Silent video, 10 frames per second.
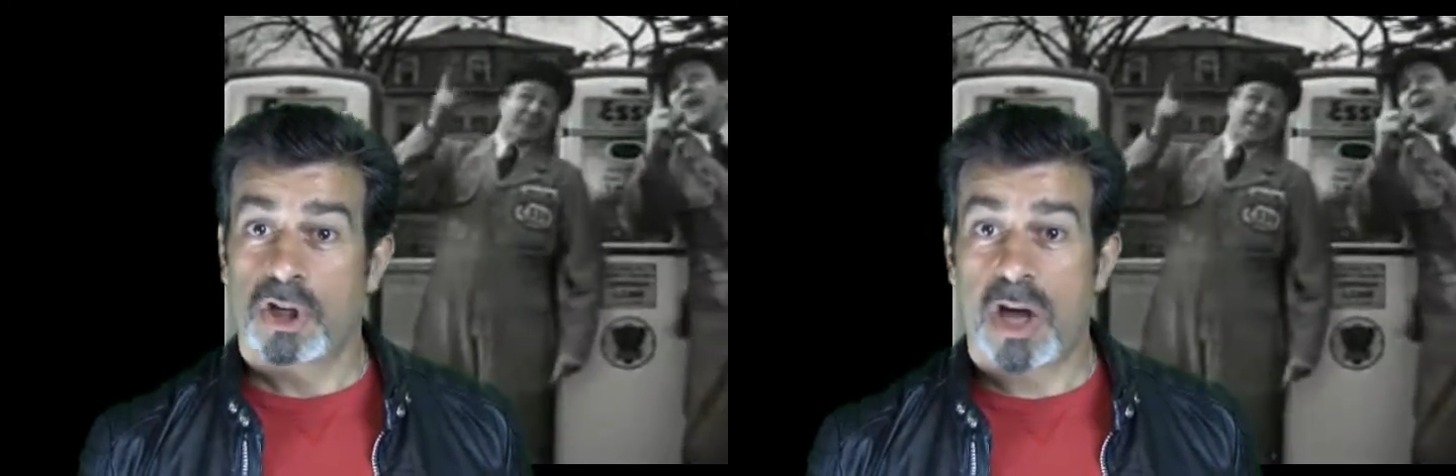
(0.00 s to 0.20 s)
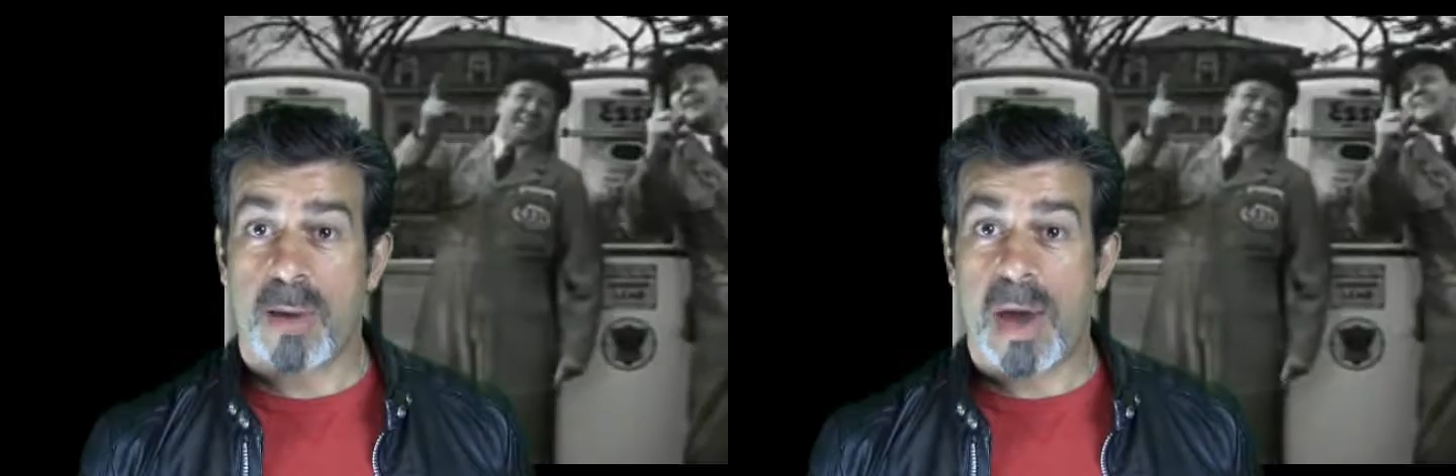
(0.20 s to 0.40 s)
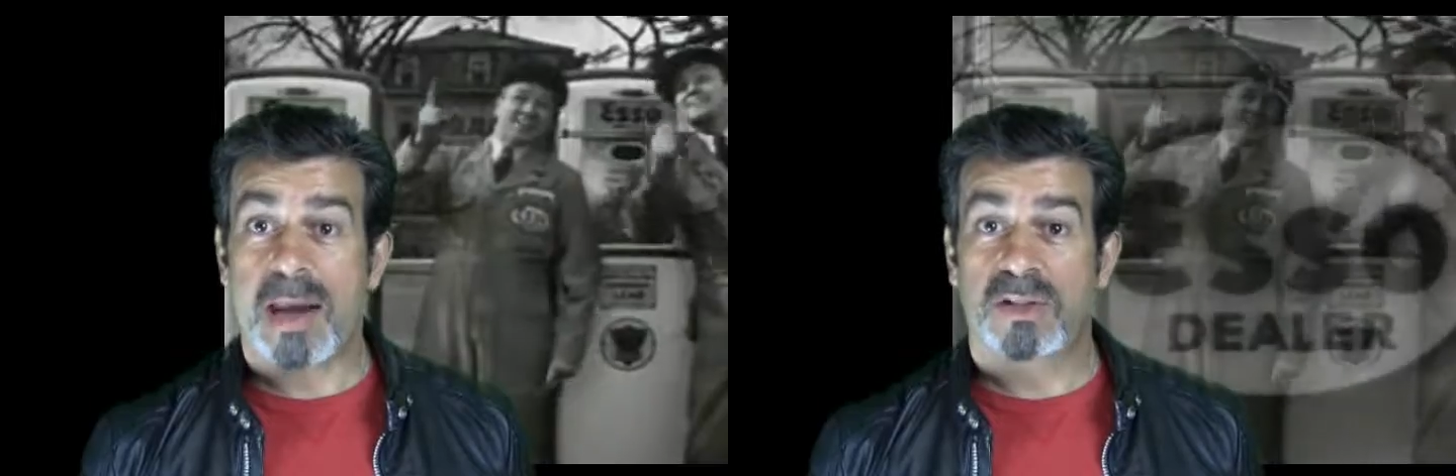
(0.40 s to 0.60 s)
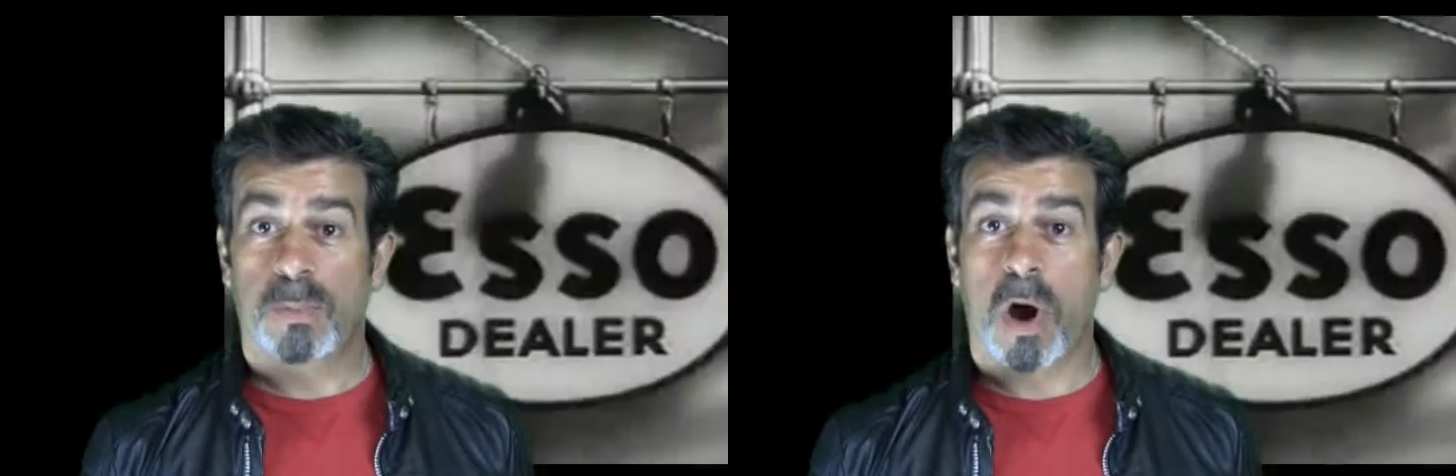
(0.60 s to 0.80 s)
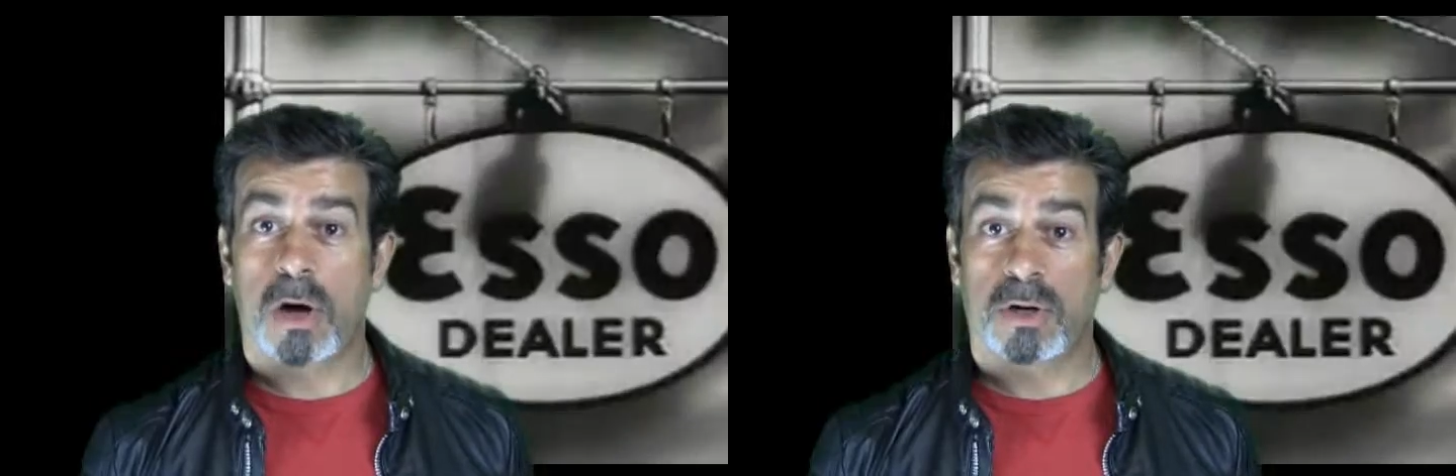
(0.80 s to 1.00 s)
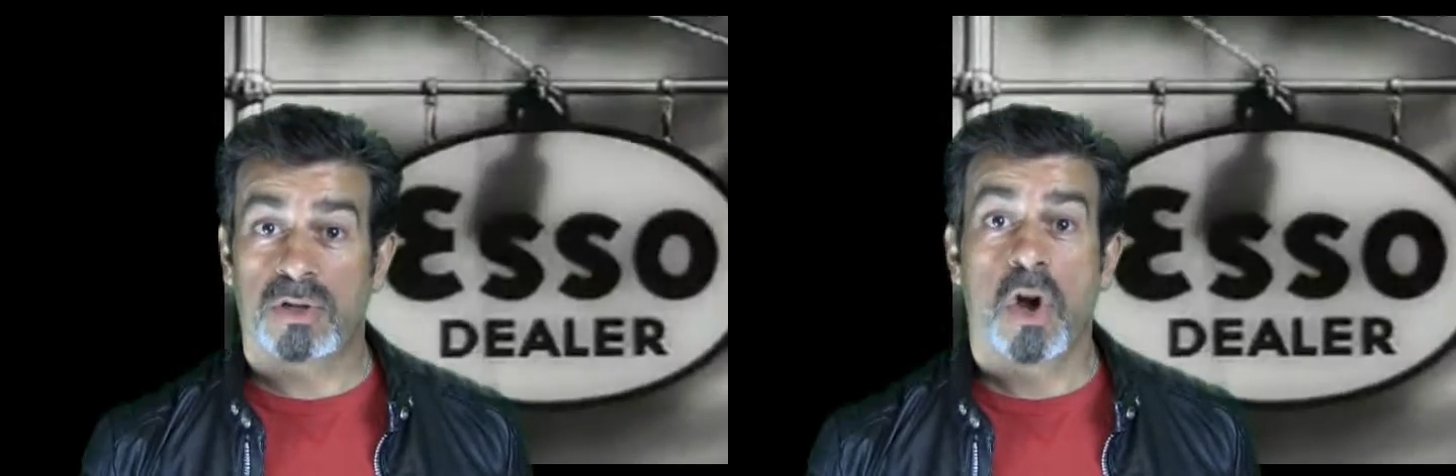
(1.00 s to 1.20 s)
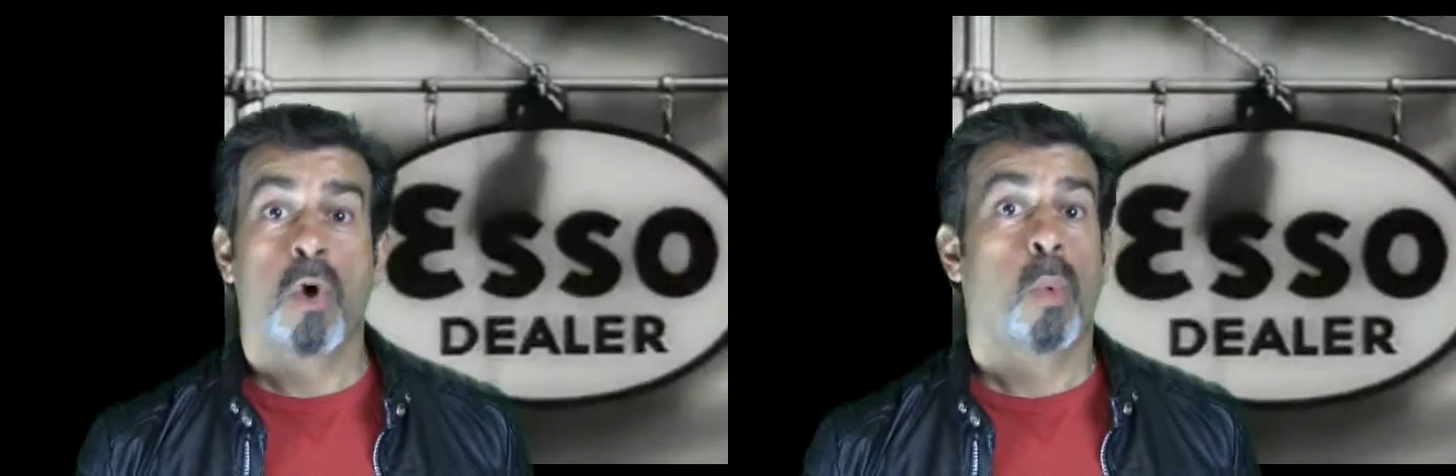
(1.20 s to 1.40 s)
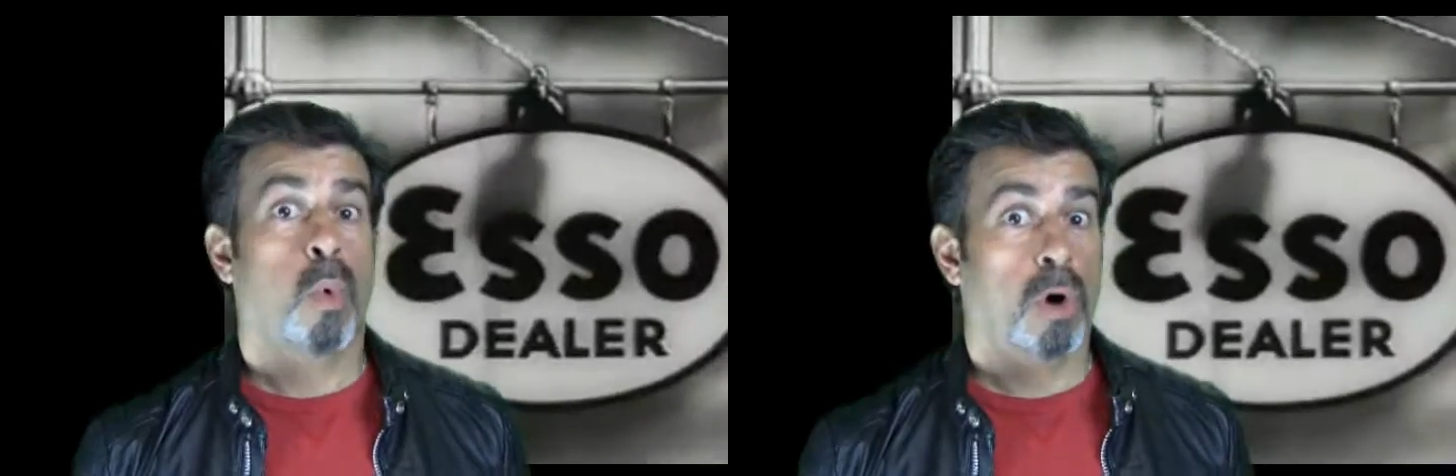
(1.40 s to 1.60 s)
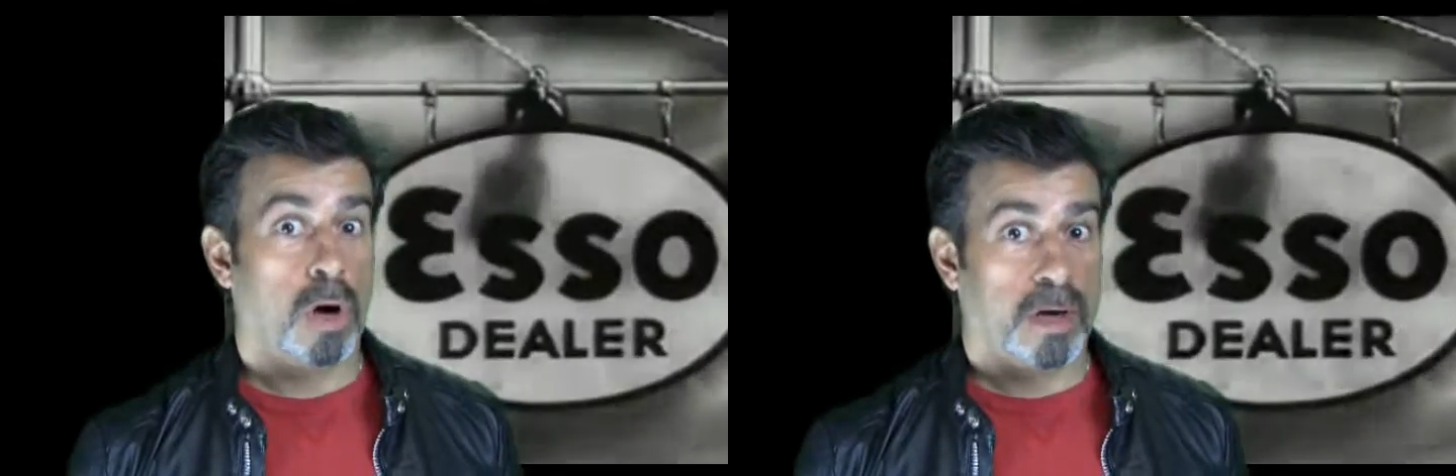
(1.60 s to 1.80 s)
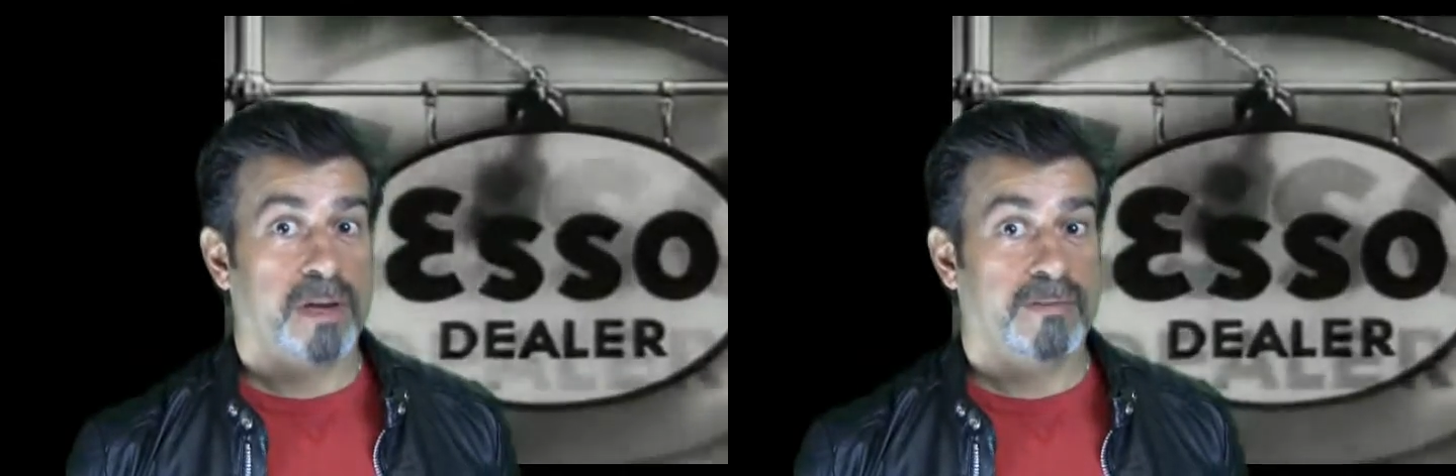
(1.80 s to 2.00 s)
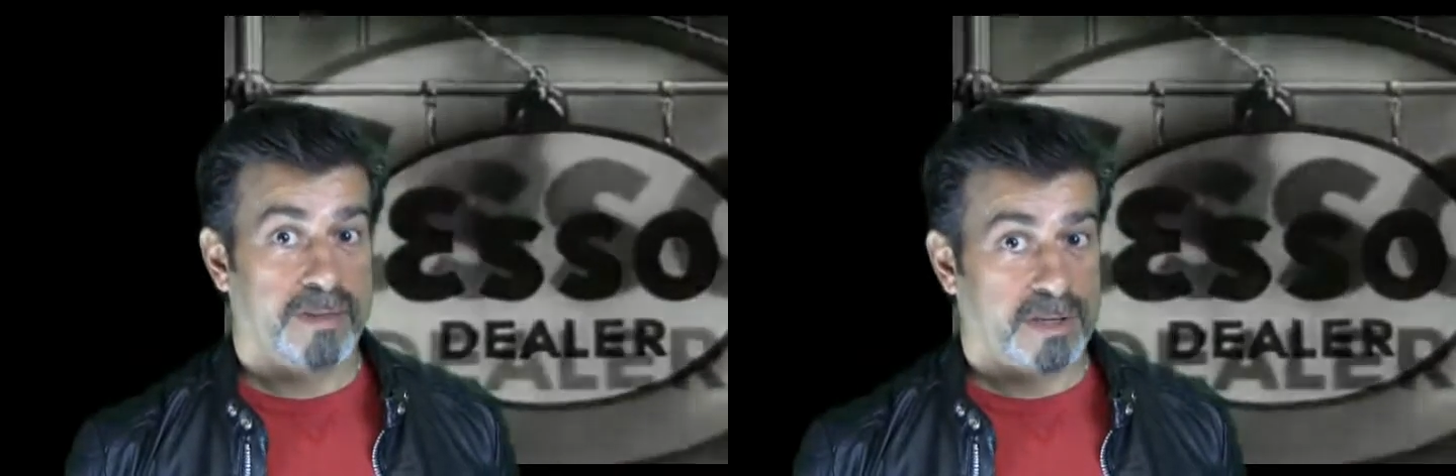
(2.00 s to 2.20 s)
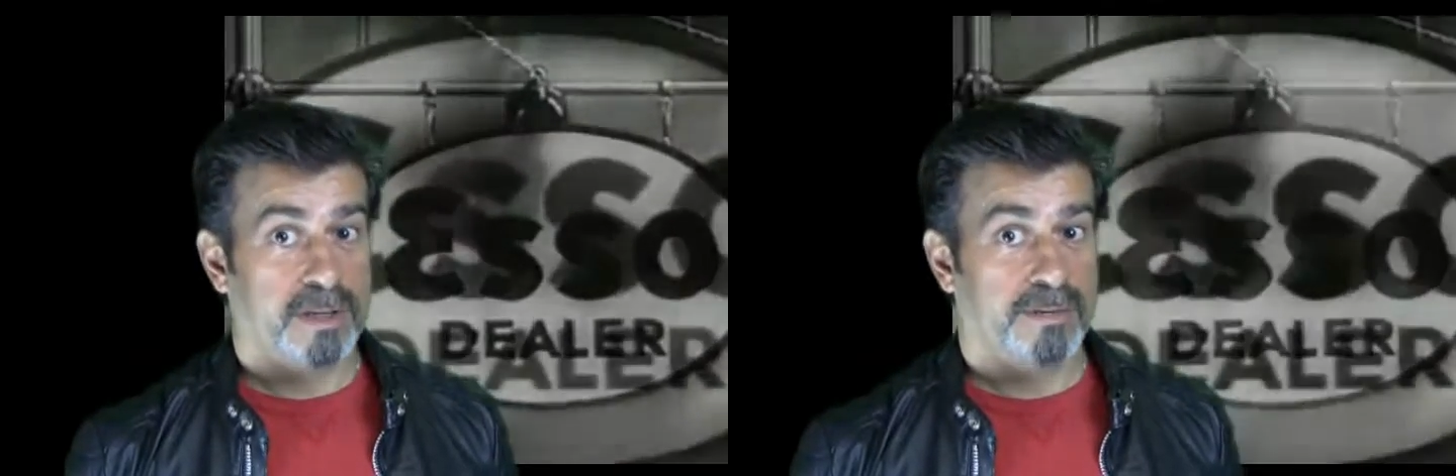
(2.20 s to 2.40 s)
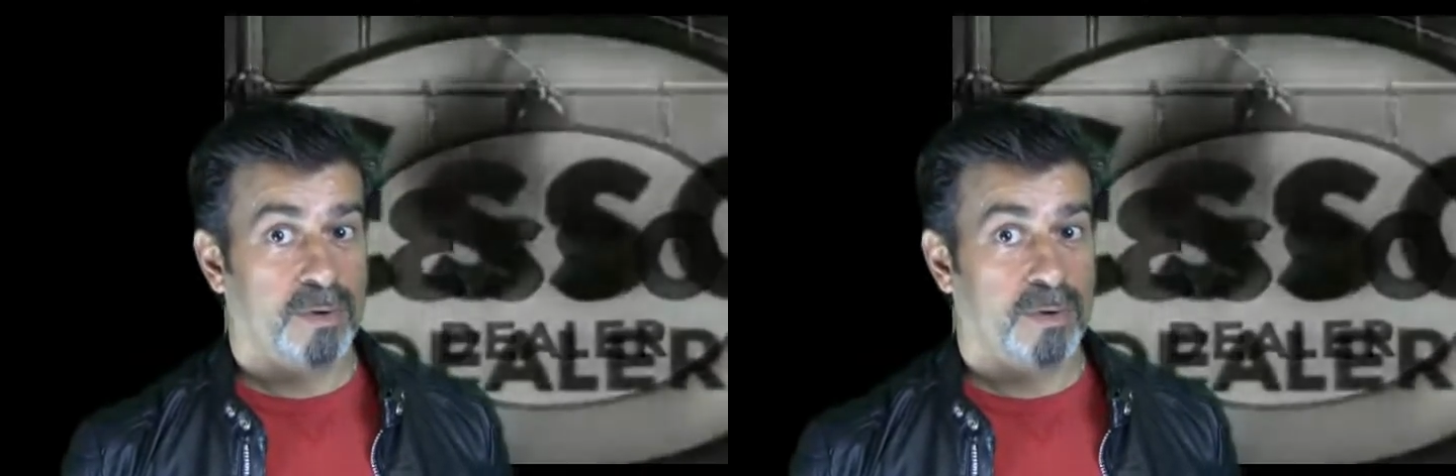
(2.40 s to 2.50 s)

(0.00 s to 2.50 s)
GM and its partners were convicted